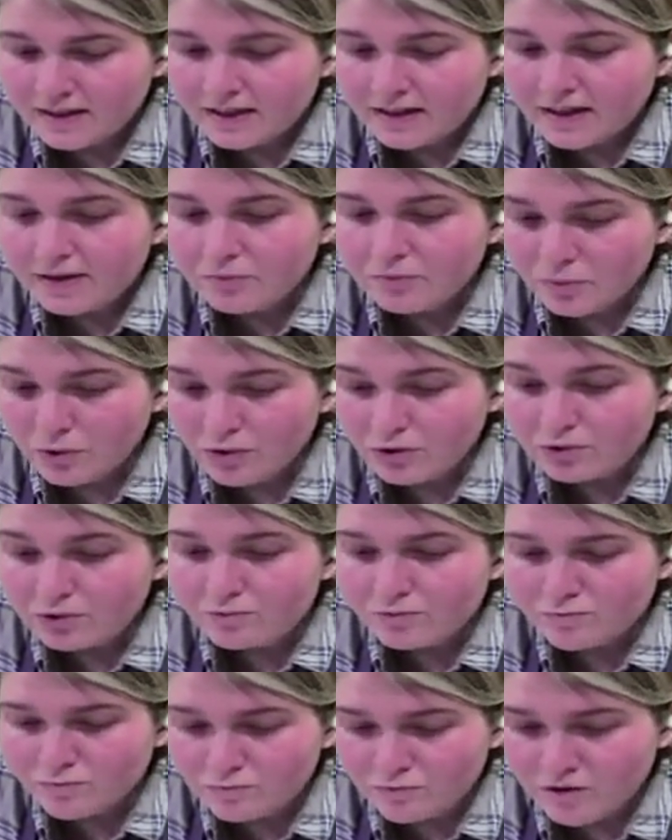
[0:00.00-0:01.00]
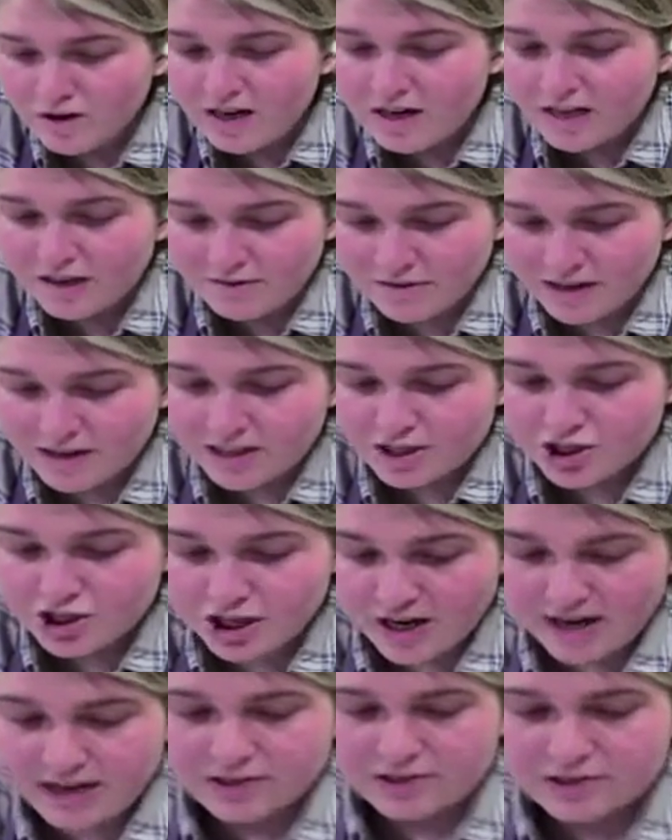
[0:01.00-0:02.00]
it will really, really
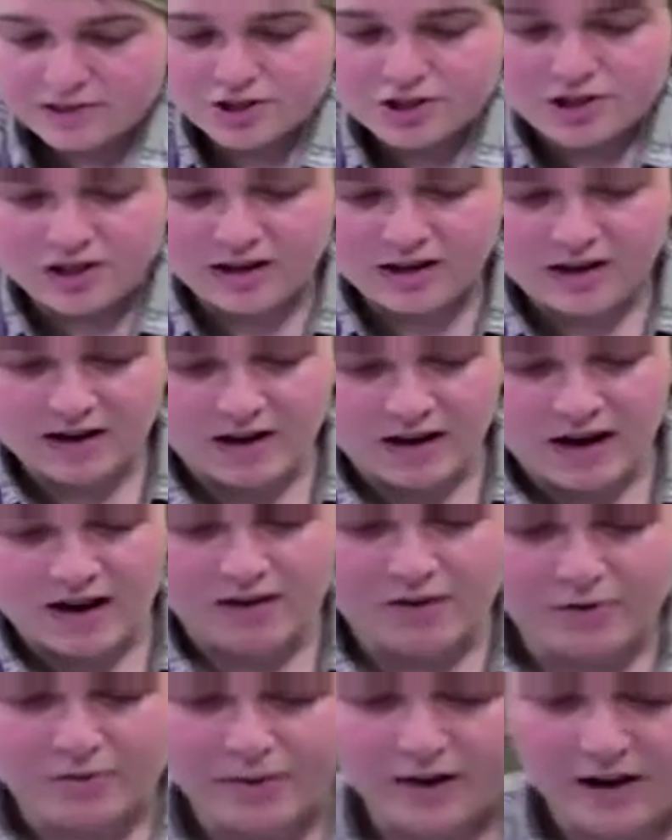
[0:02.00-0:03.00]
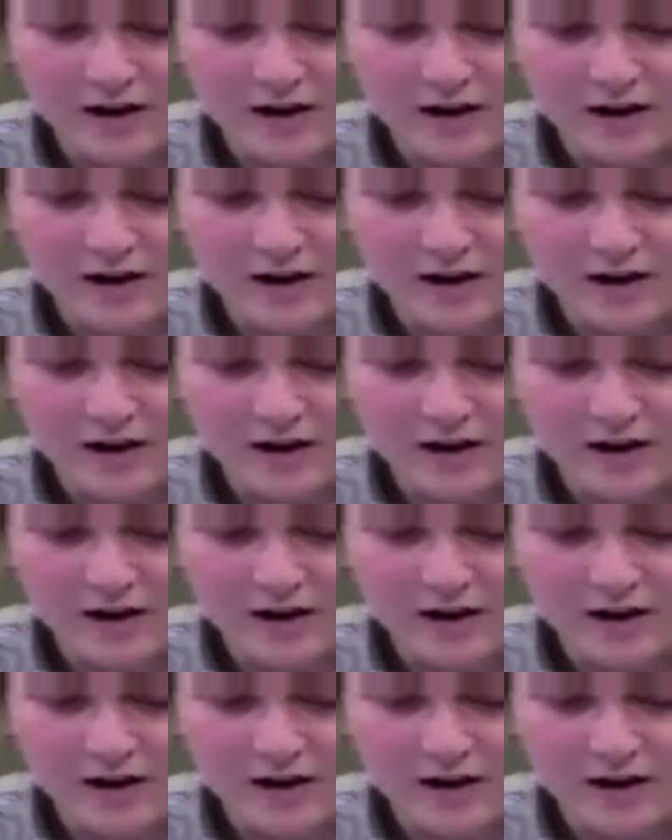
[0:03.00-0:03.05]
change the way